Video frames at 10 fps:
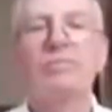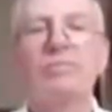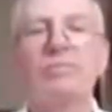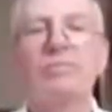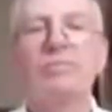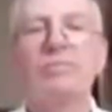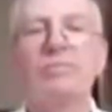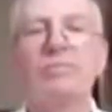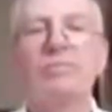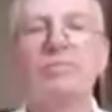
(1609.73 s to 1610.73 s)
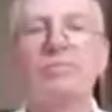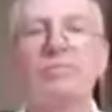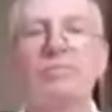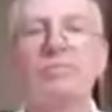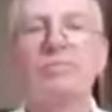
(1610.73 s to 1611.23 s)

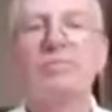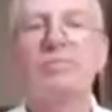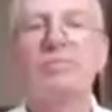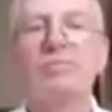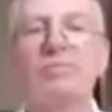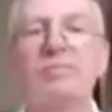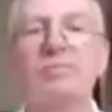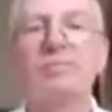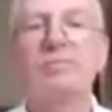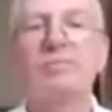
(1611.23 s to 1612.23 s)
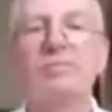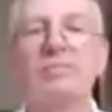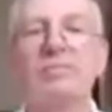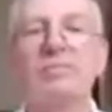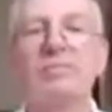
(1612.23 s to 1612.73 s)

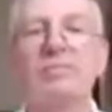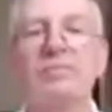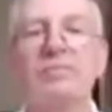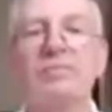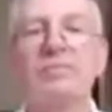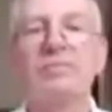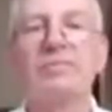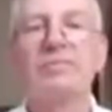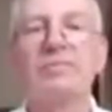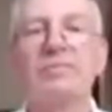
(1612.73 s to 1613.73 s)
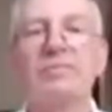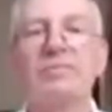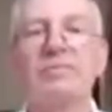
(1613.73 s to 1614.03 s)
No words are spoken by the person on screen.